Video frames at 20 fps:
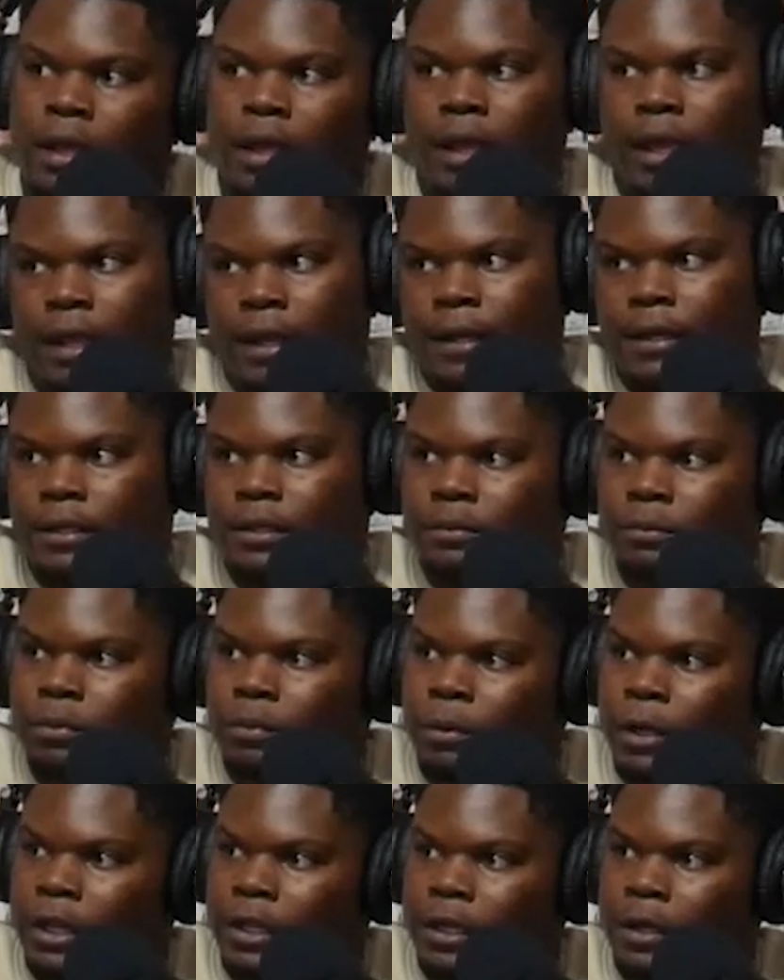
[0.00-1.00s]
and
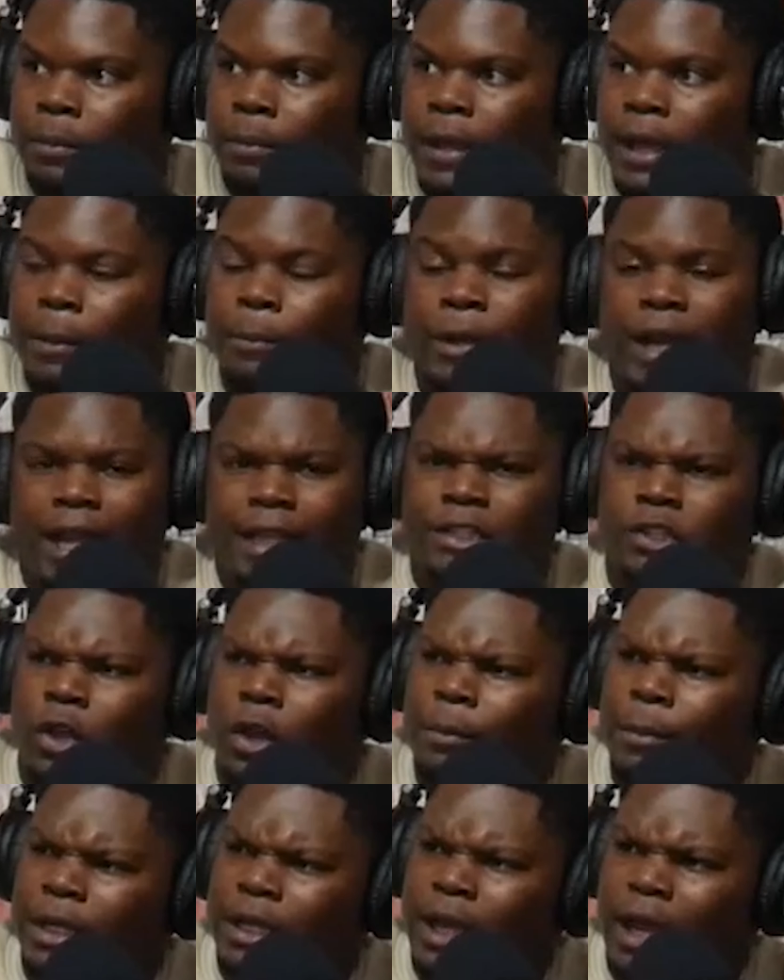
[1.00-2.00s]
probably come back but i
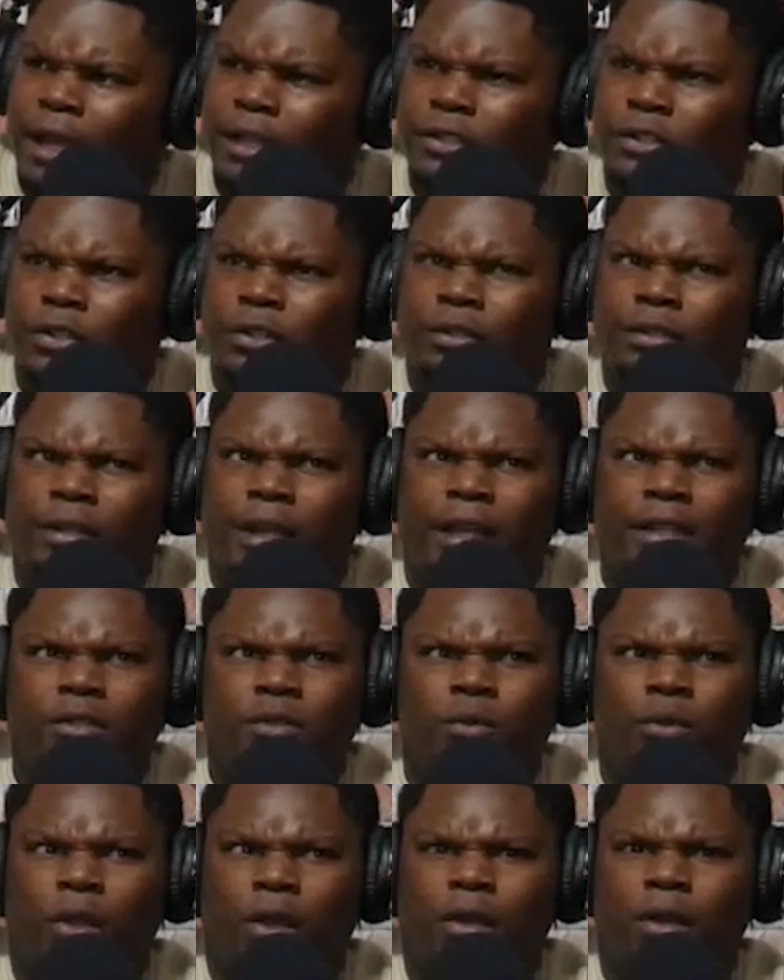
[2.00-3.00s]
saw him in concert not too
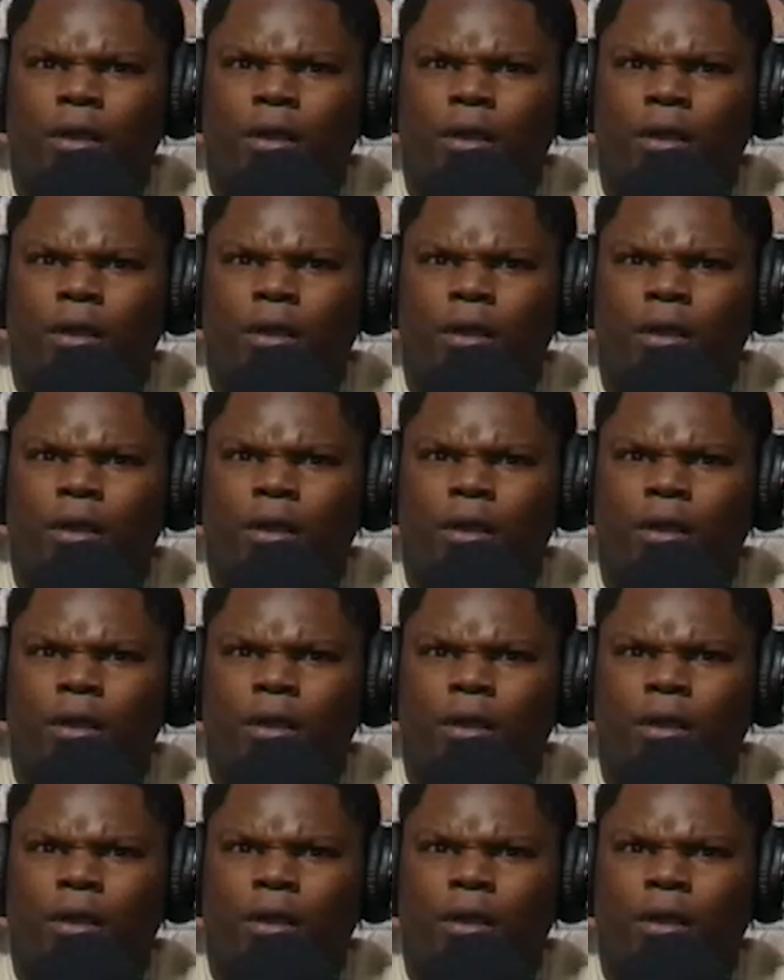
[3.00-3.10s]
Russ? long